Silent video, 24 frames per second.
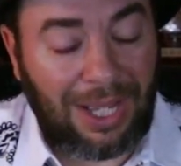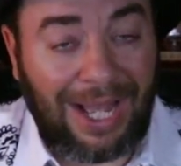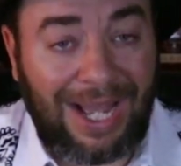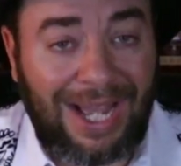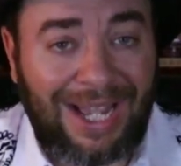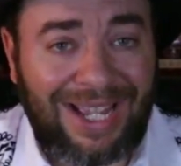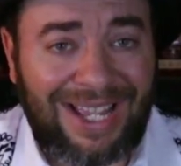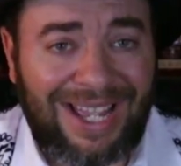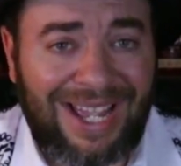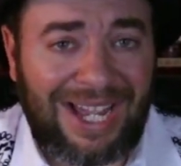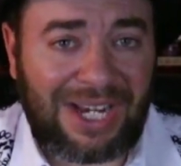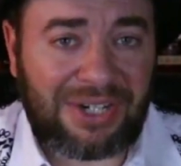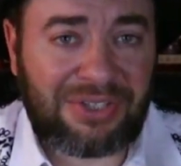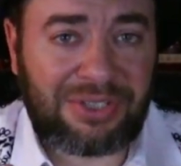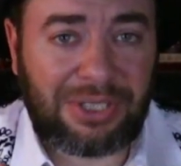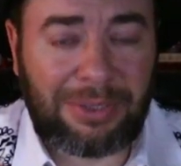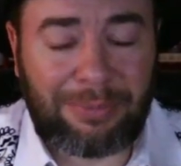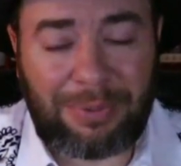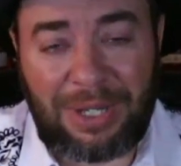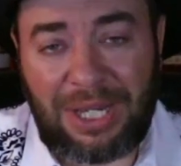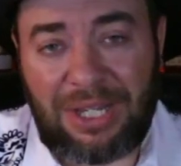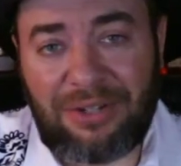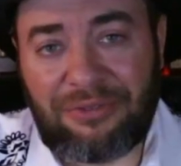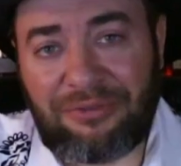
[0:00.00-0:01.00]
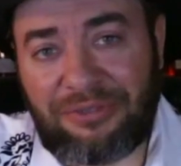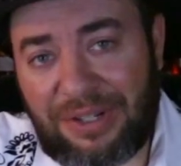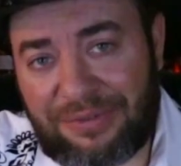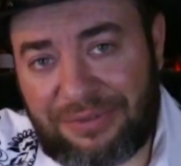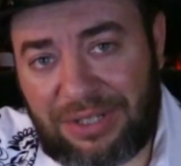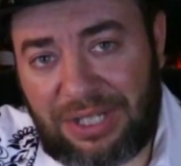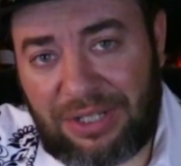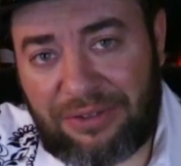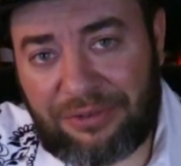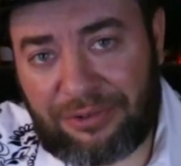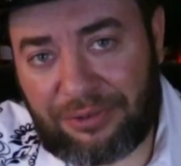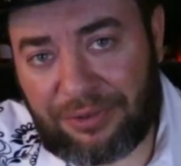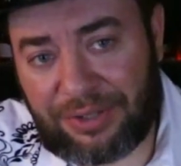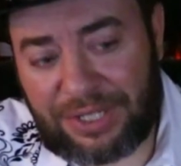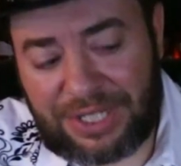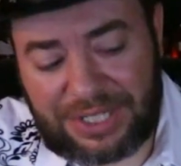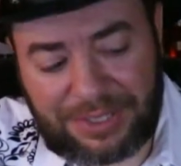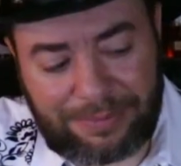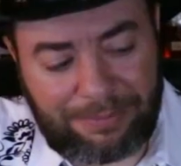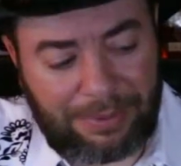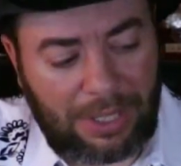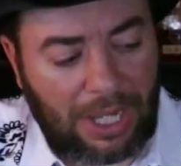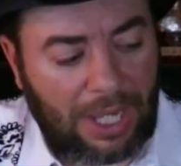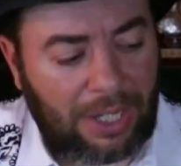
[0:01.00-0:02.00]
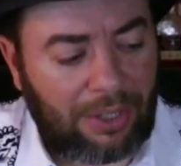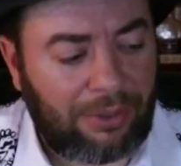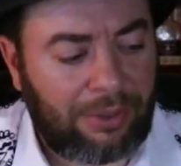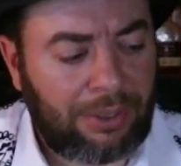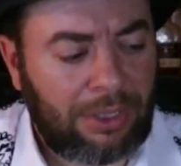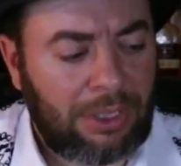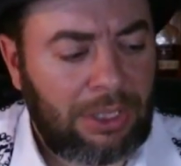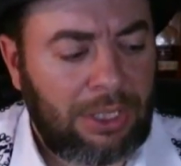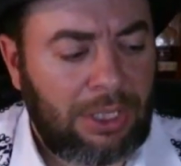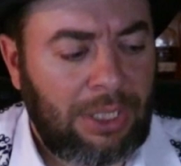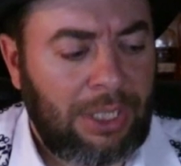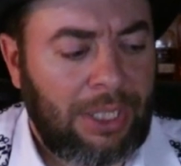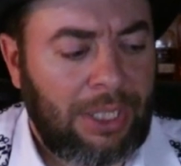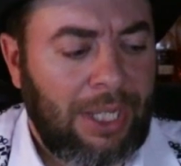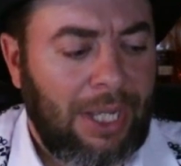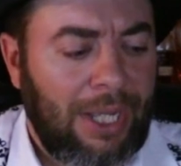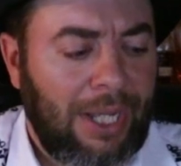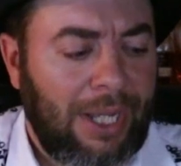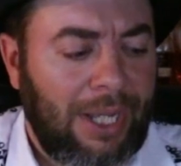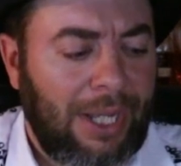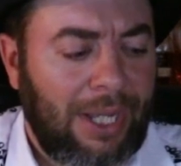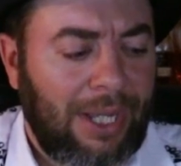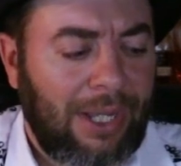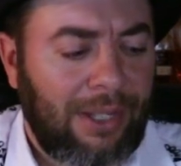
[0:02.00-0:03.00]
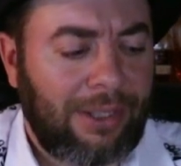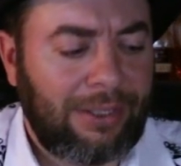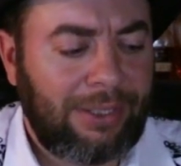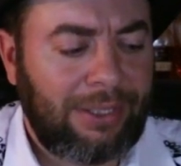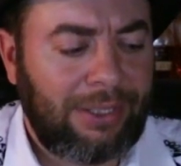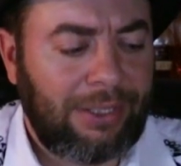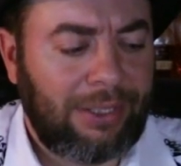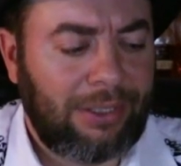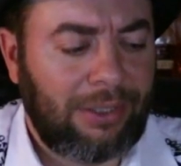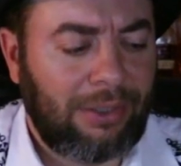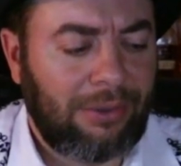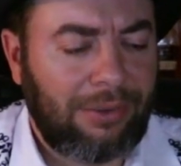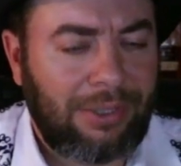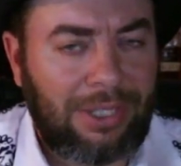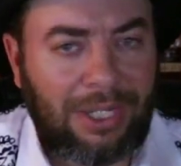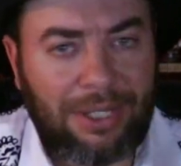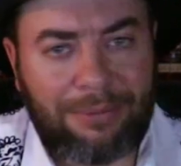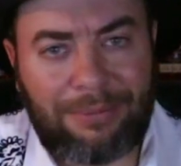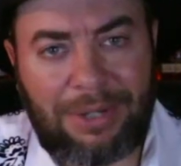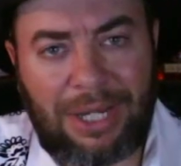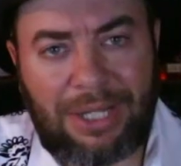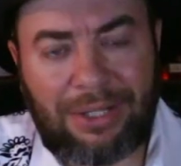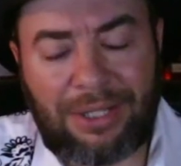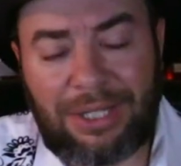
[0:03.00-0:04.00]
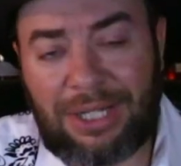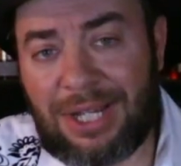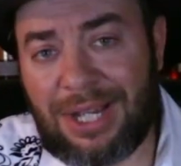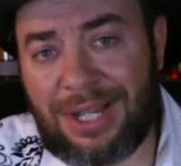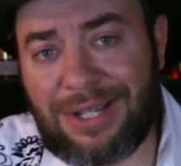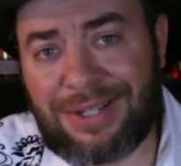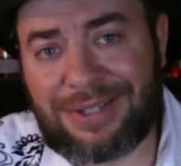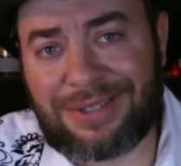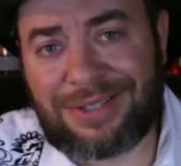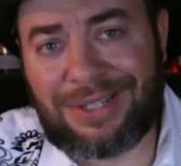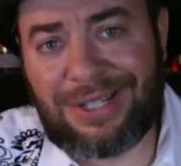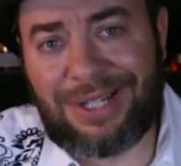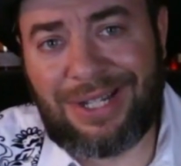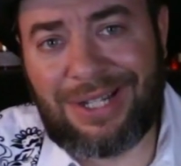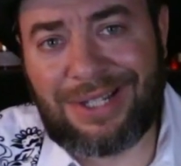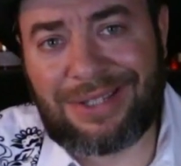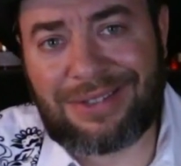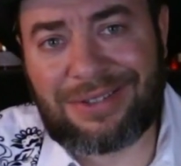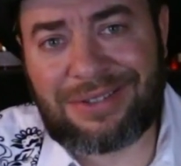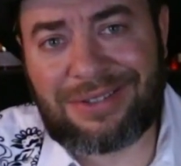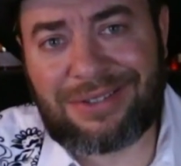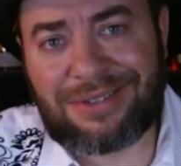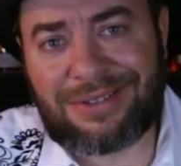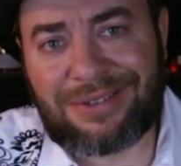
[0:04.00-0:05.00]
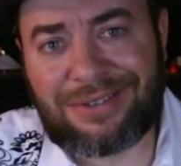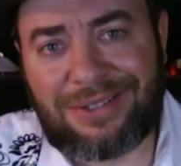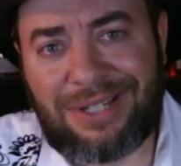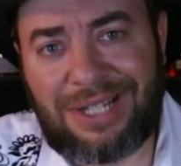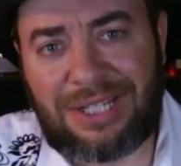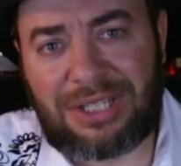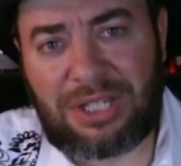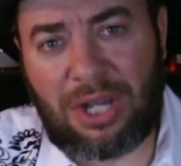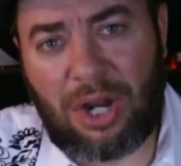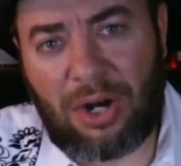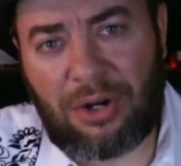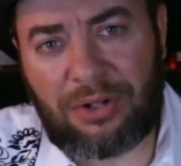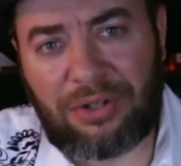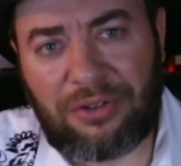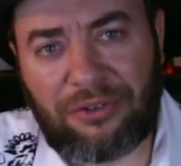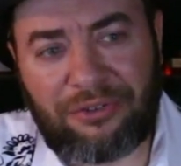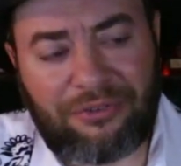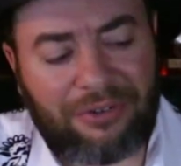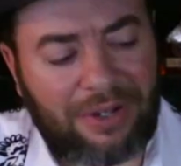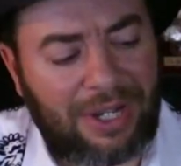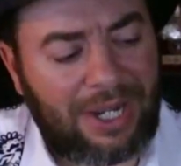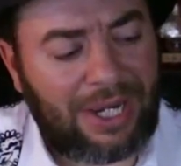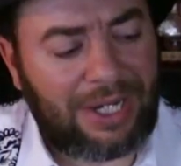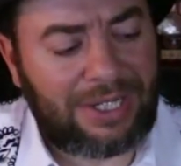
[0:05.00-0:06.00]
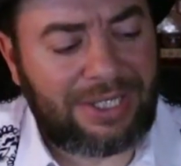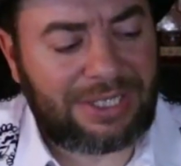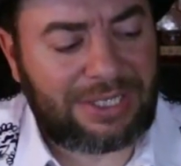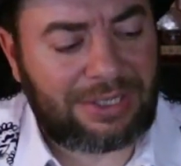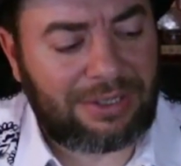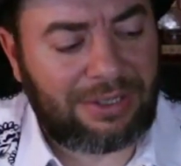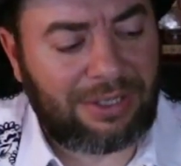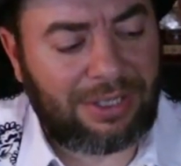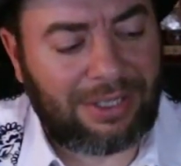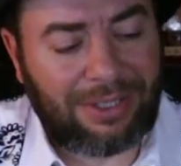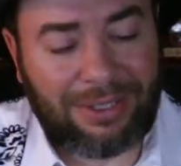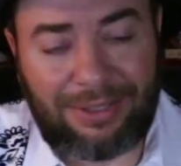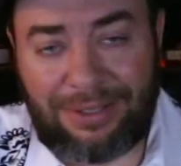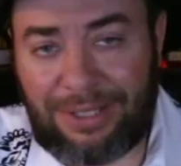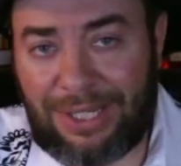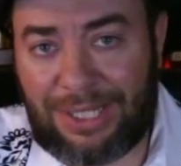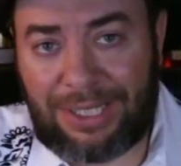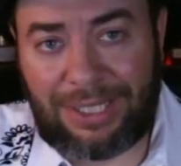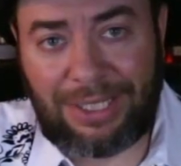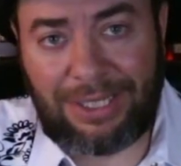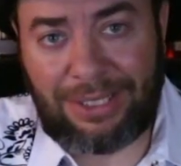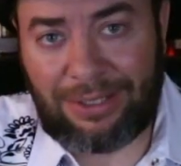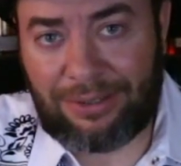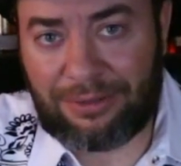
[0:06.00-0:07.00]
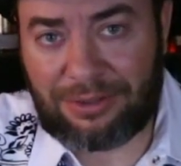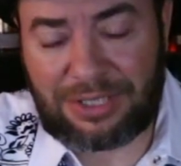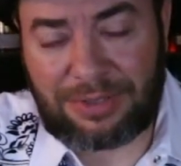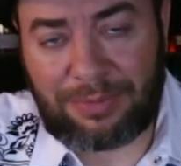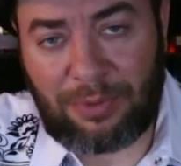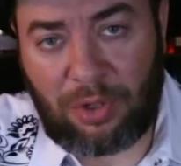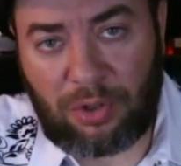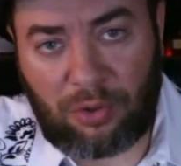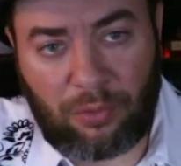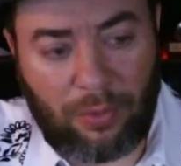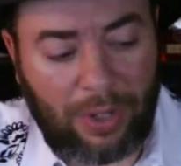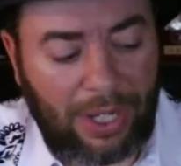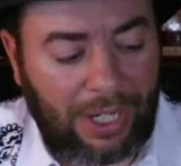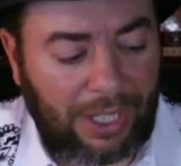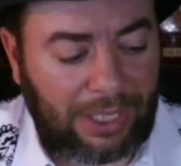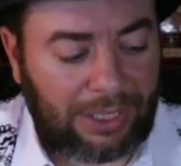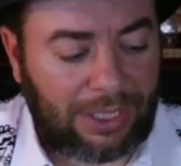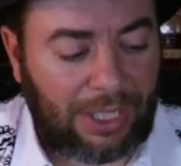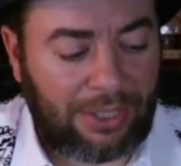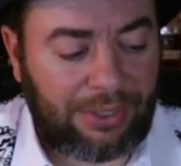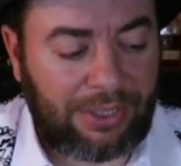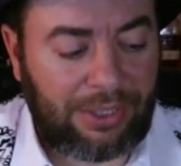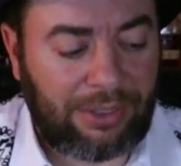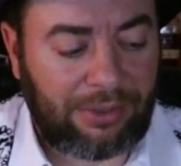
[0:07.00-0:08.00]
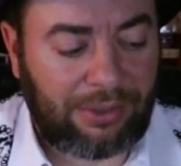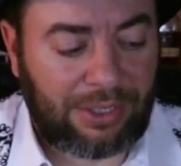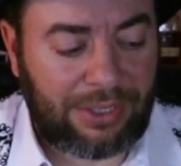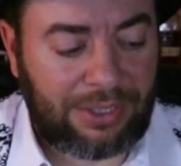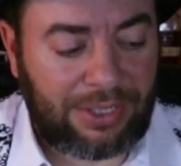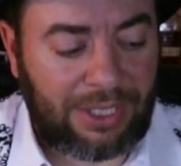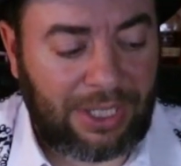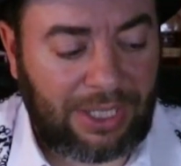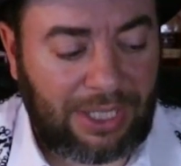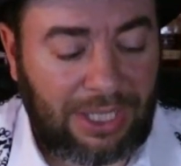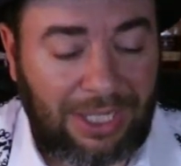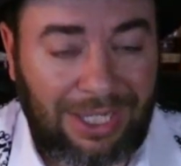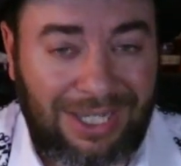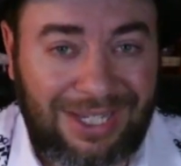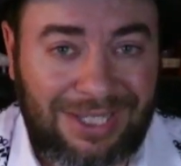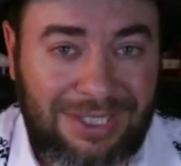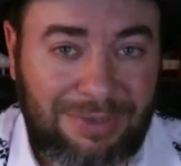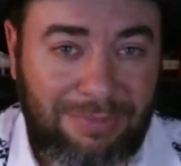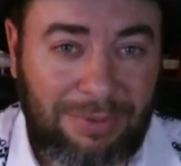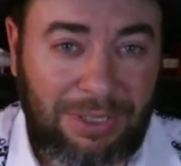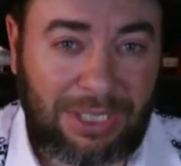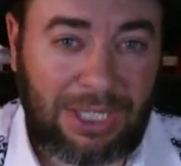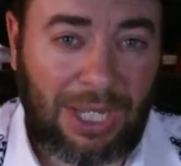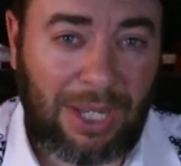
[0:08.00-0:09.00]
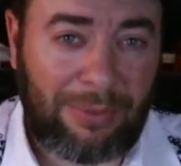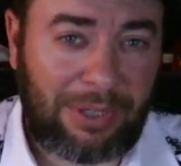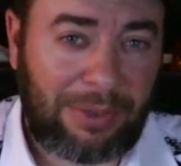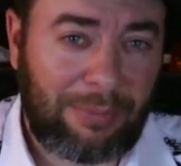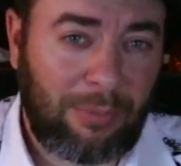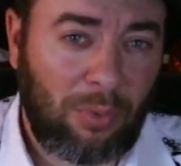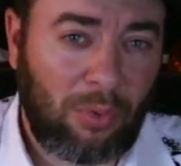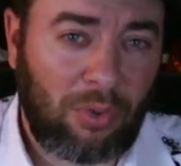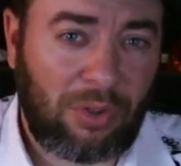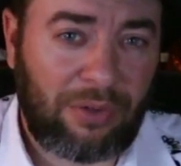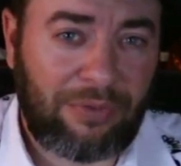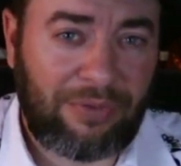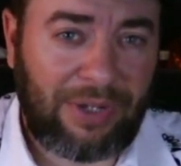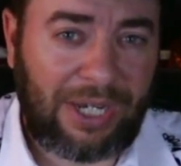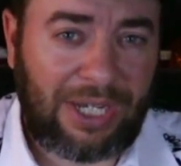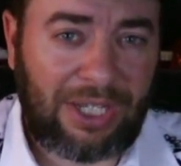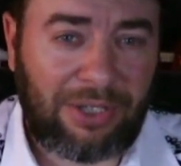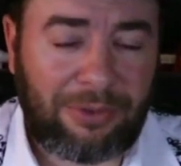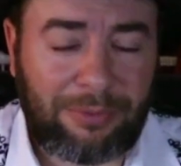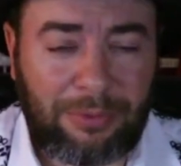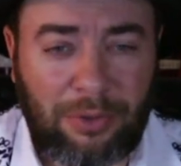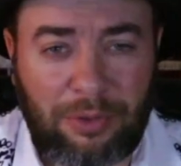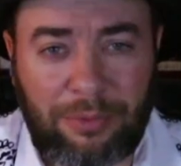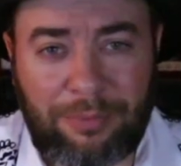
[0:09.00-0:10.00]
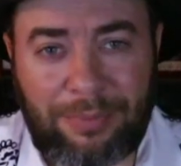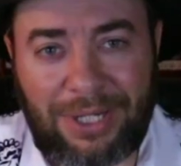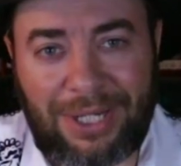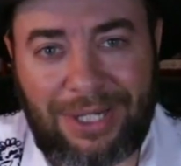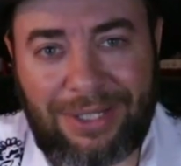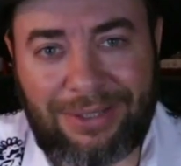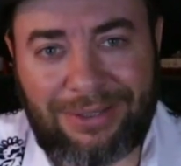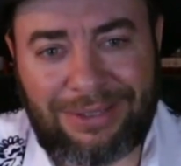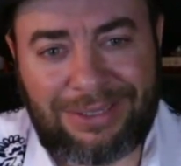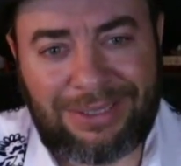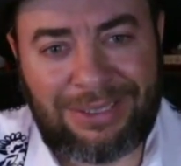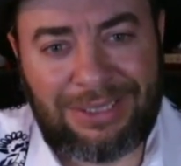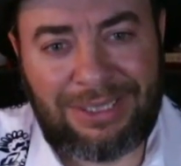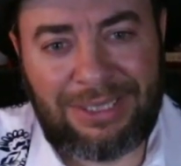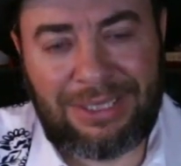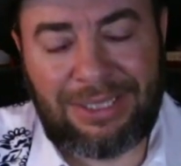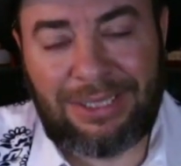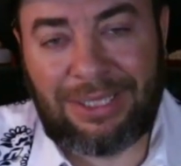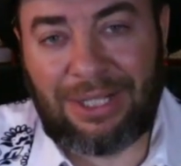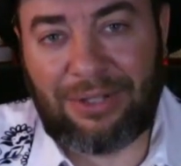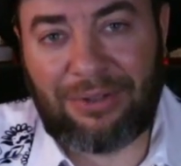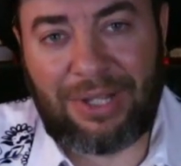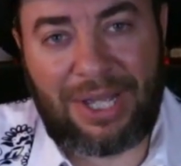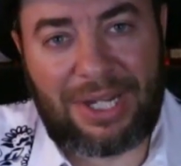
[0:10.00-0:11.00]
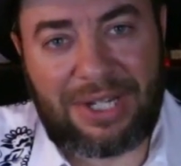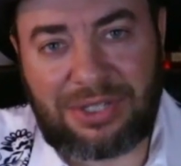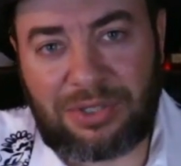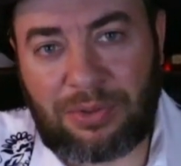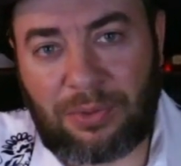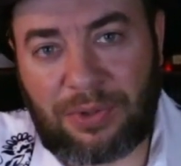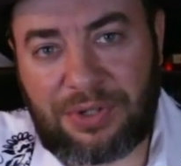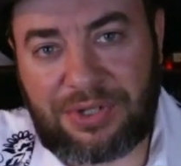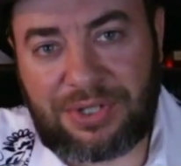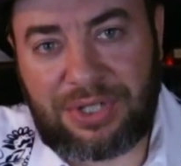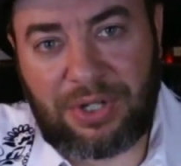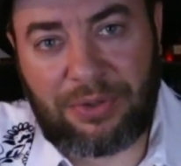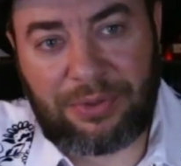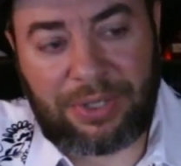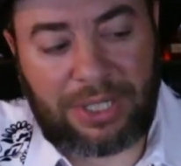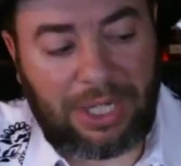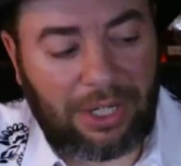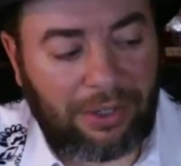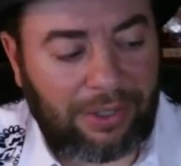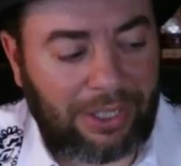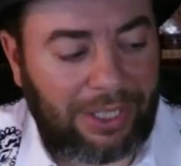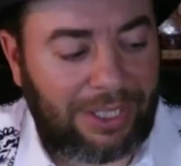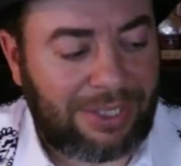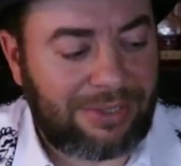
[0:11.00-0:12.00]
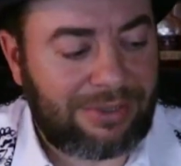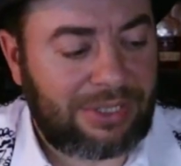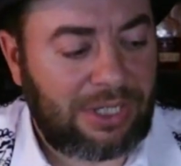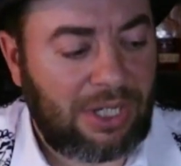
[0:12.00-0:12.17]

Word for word: I actually paid 50 for this bottle, you know, and mainly because it's hard to find any Smoke Wagon out here in Kentucky. It's becoming more available, but a lot of stores don't carry it.